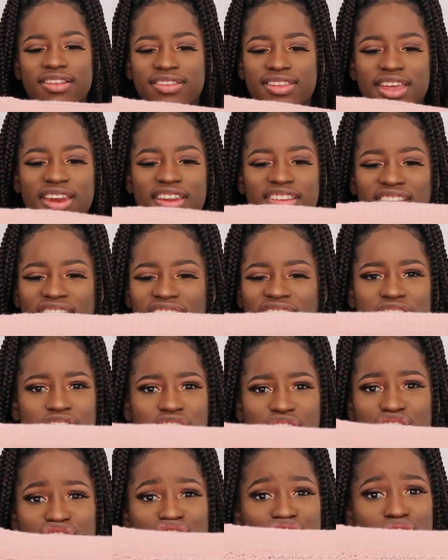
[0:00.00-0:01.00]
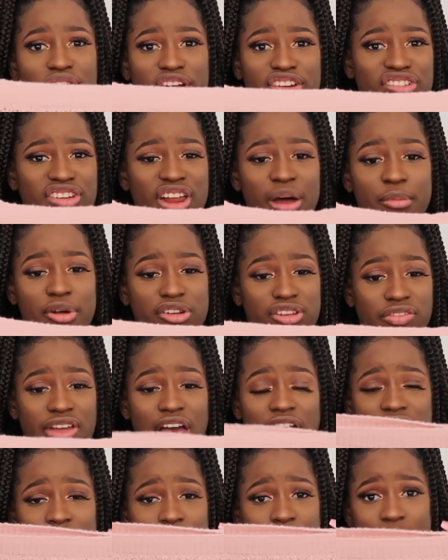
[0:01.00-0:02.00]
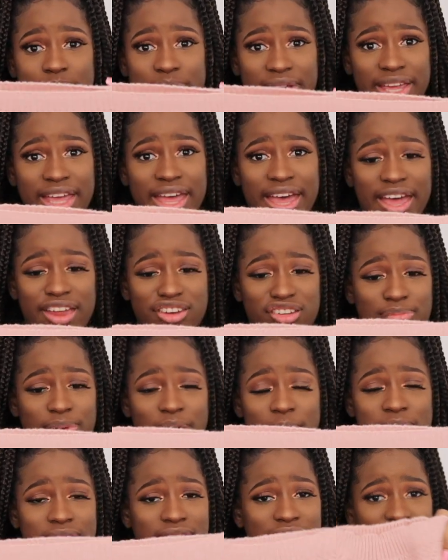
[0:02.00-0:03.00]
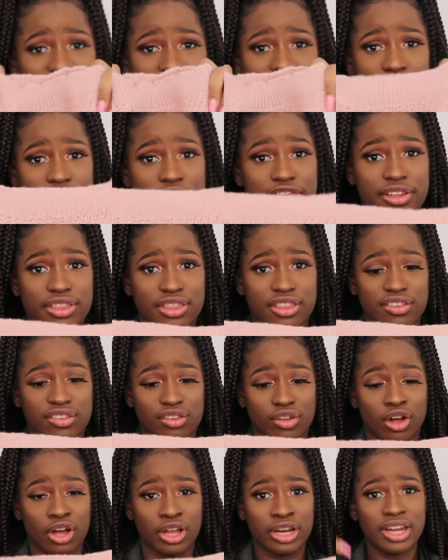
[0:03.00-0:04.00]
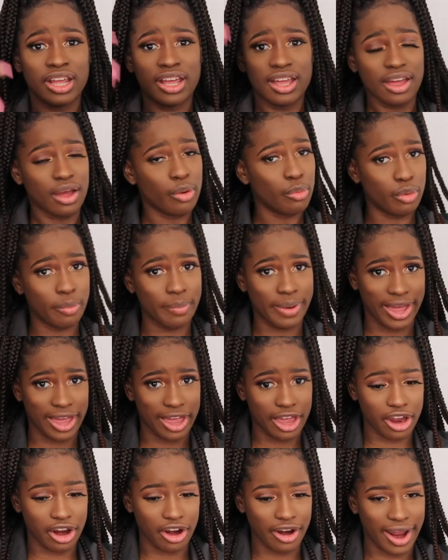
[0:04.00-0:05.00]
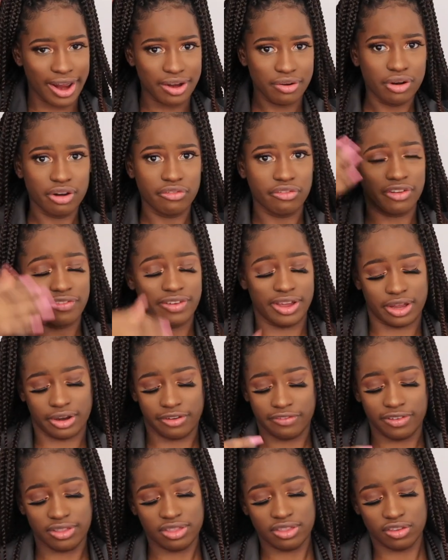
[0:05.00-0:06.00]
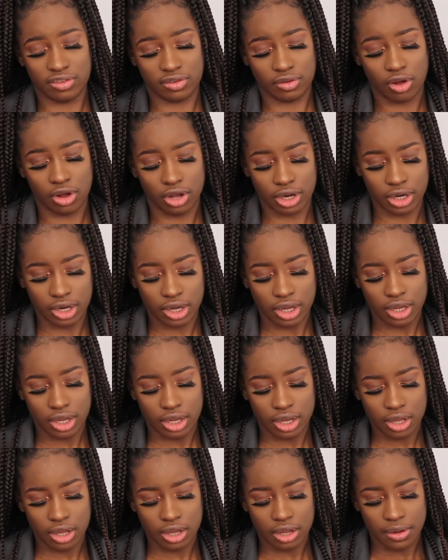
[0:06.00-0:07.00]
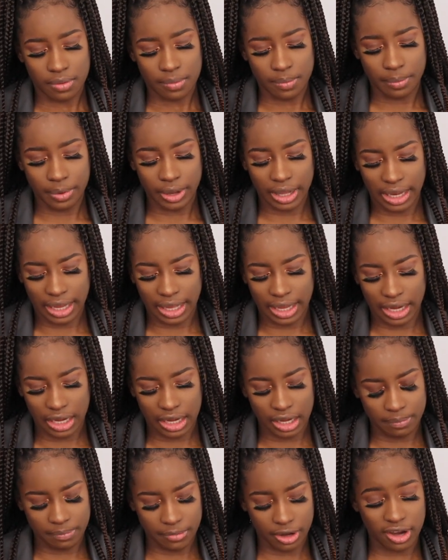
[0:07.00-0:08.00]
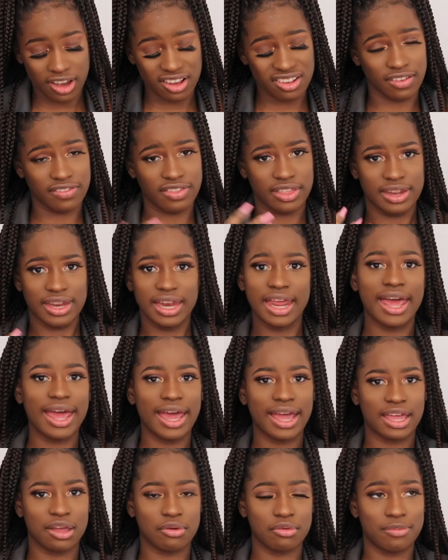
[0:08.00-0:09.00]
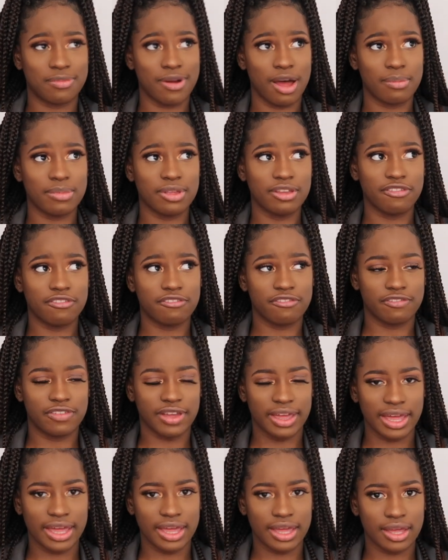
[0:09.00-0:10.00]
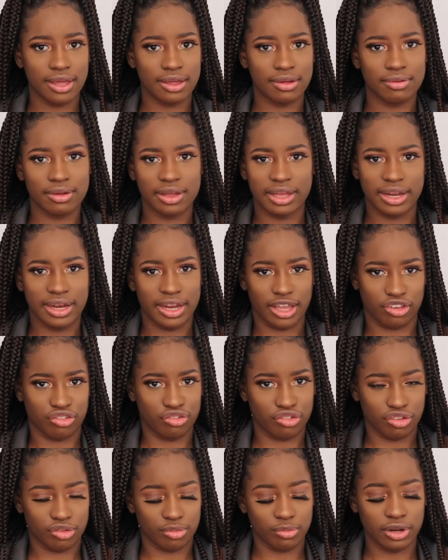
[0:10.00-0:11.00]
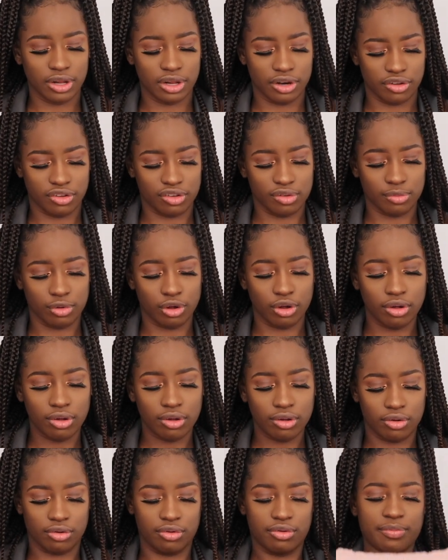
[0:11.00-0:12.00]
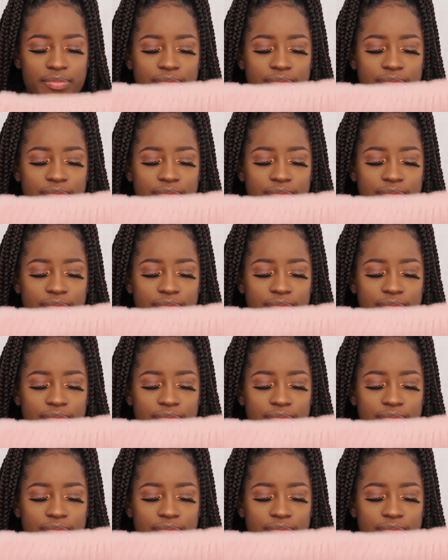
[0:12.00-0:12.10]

See, this doesn't even stretch that much. If you have a big head, you probably can't even fit this on. With my hair, I don't even know if I can fit this on. But like, because of the neck, it would probably fit an extra small and a small.